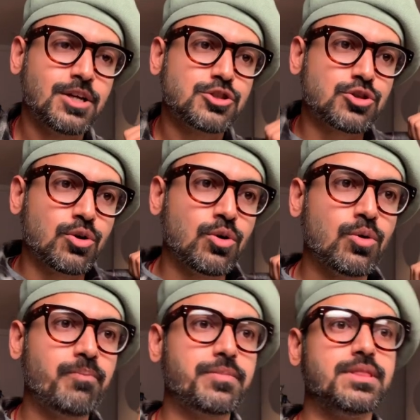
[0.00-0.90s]

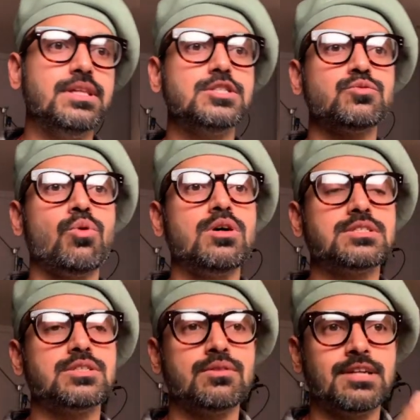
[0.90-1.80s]
So this
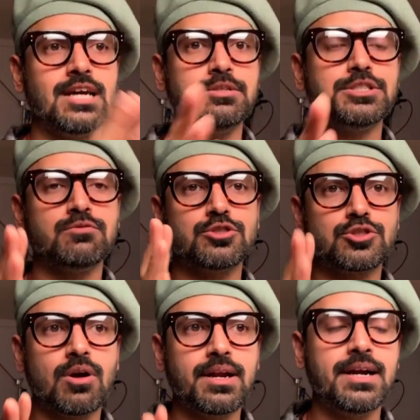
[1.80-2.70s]
was, the dimension was
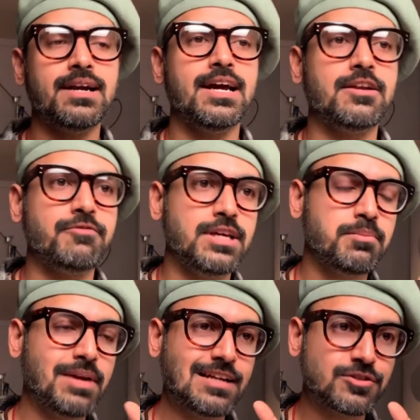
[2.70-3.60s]
sorted, and we
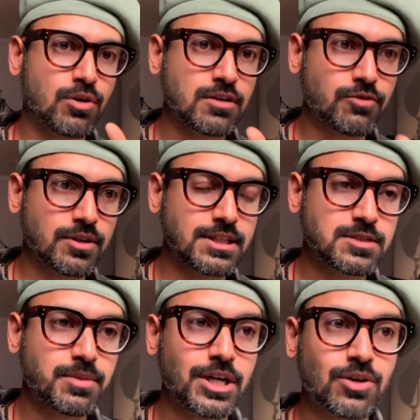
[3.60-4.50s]
placed an order for this
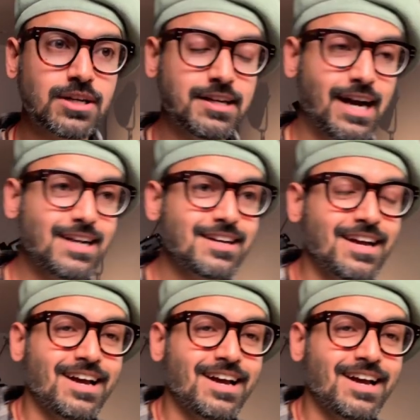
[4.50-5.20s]
particular tank,